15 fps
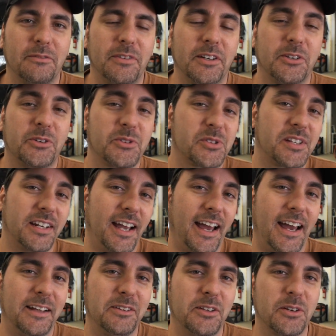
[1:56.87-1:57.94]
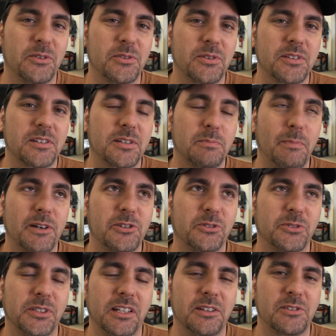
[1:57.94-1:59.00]
vehicles that had those
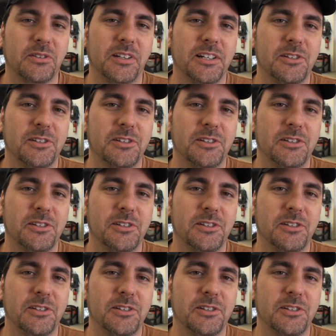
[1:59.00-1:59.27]
special diesel